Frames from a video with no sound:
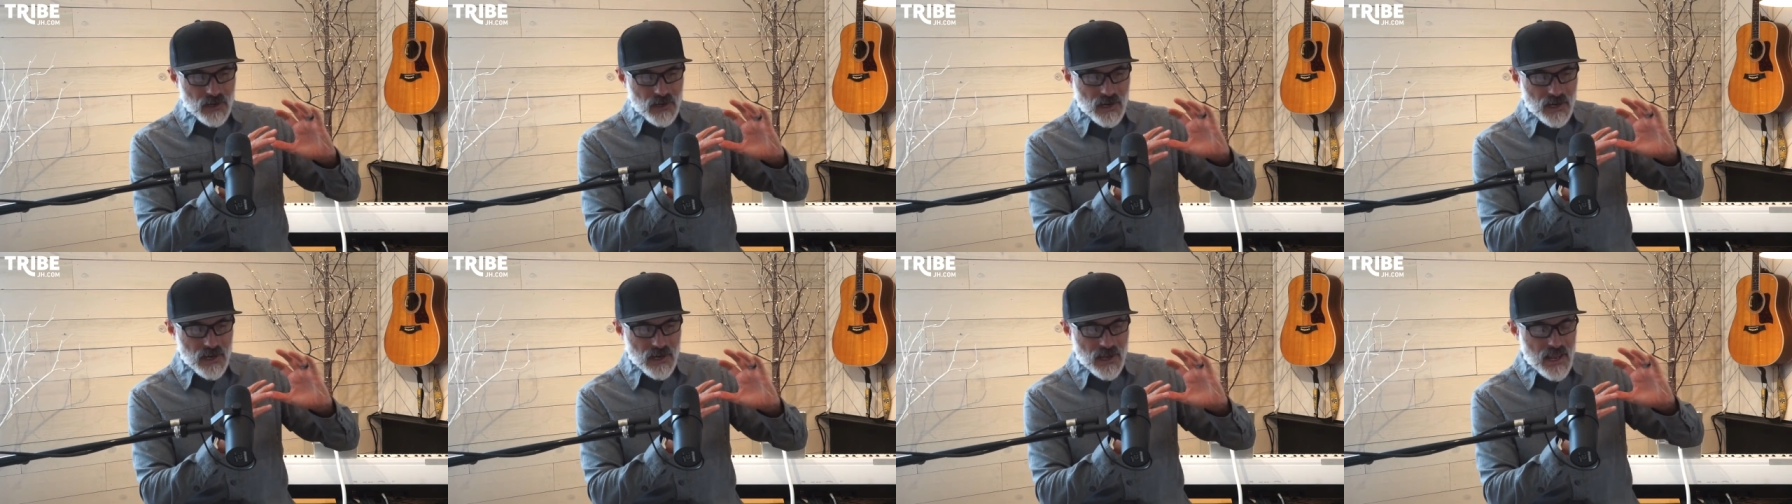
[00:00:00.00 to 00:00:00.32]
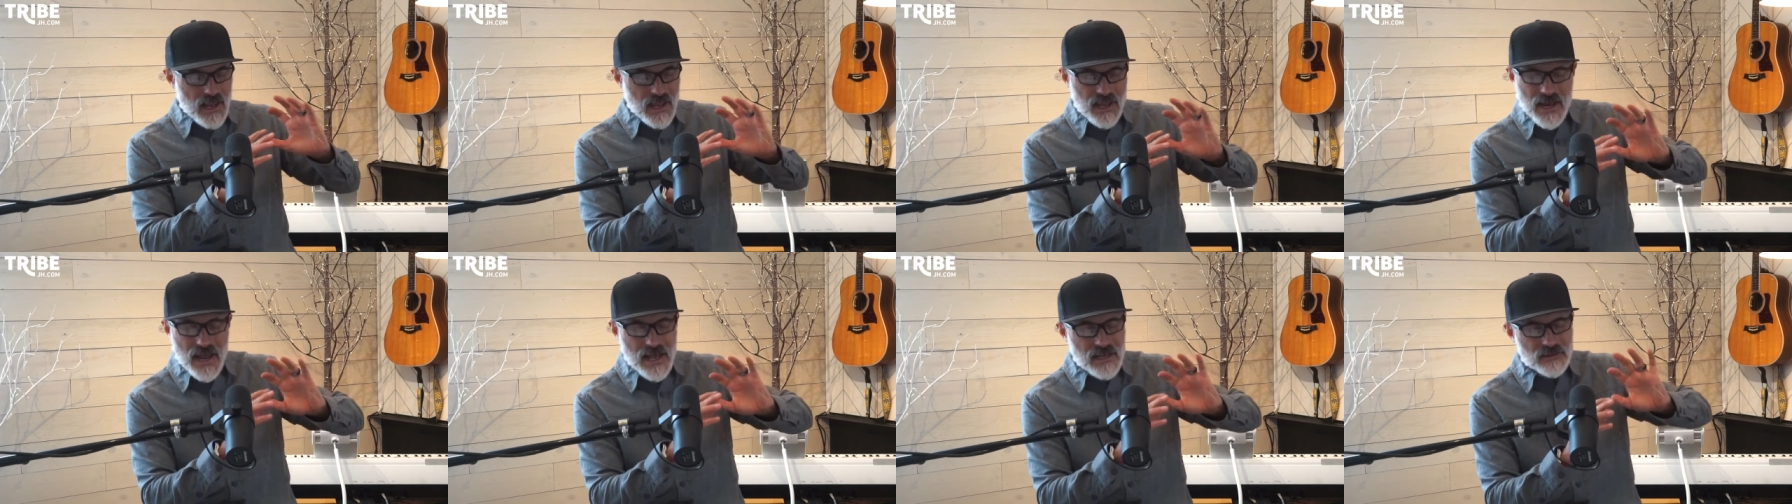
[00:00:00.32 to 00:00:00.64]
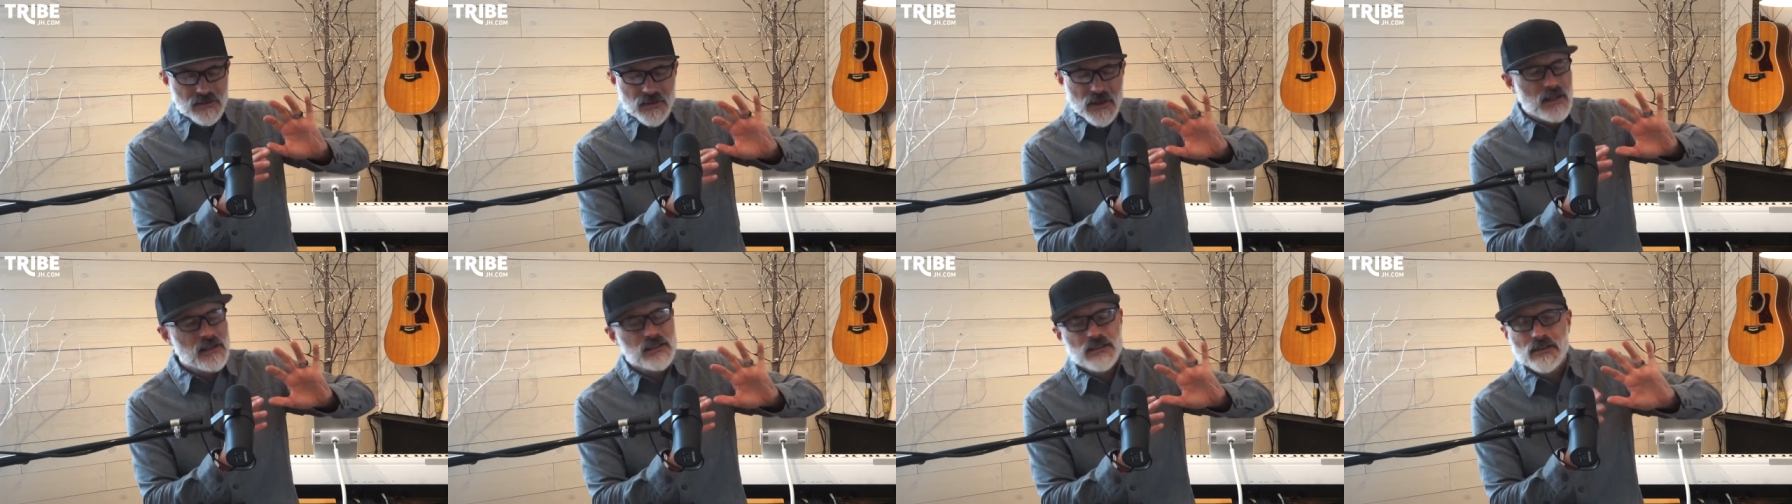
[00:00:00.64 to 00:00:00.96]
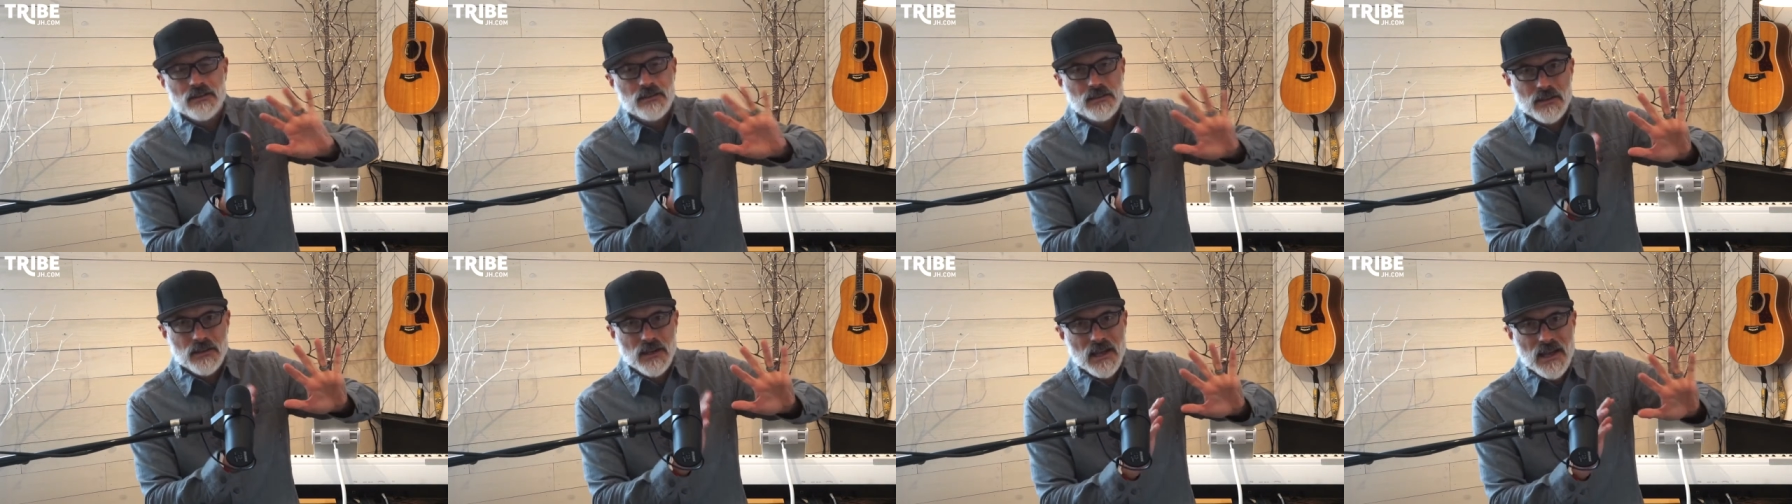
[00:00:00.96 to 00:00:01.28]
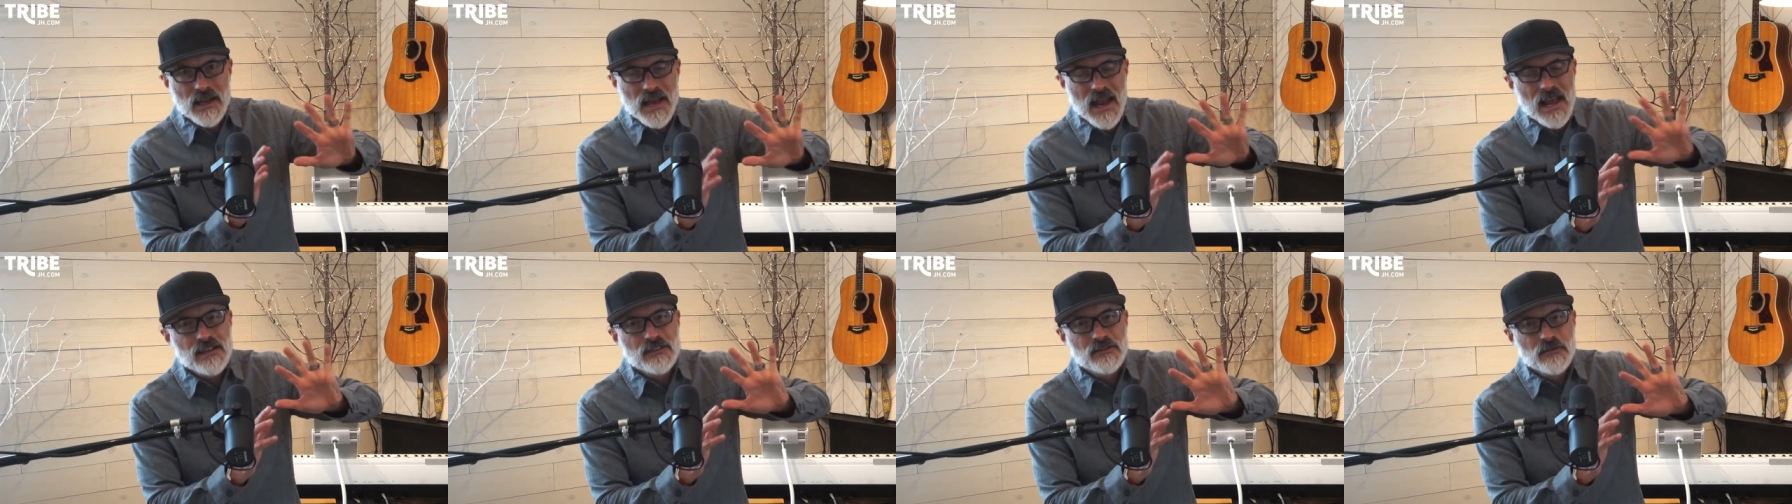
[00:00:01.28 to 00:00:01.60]
uh, it has it,
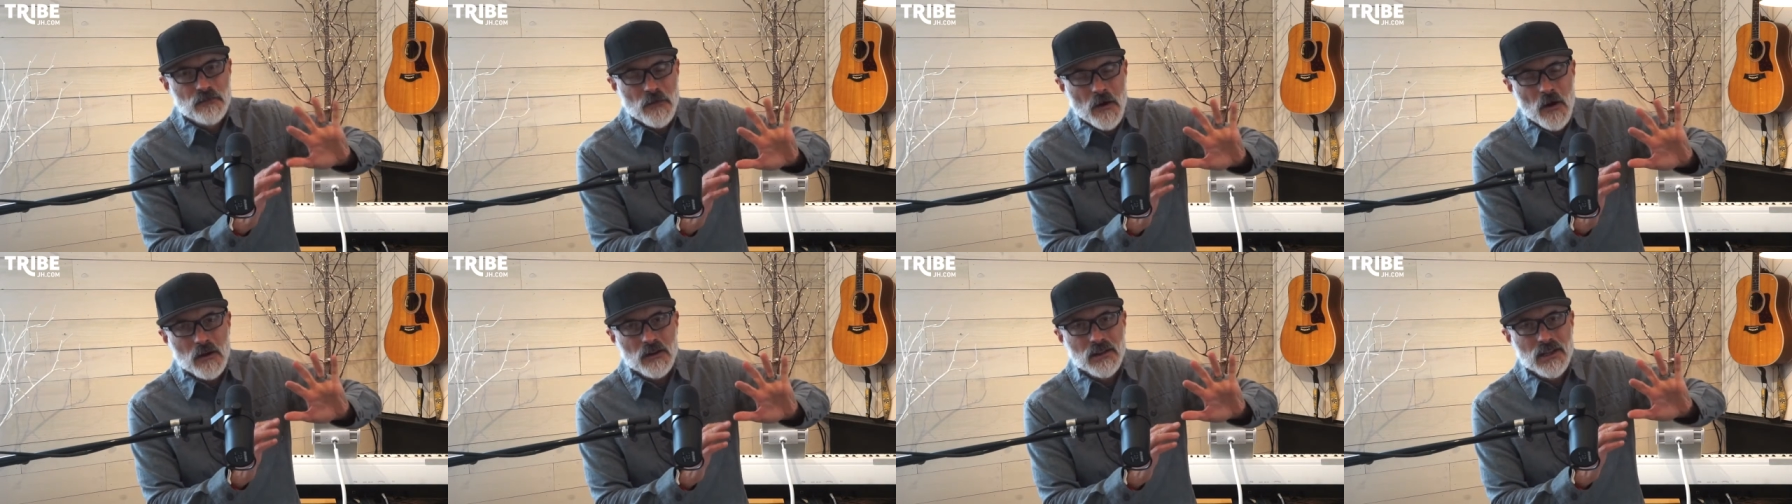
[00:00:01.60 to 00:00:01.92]
it, has far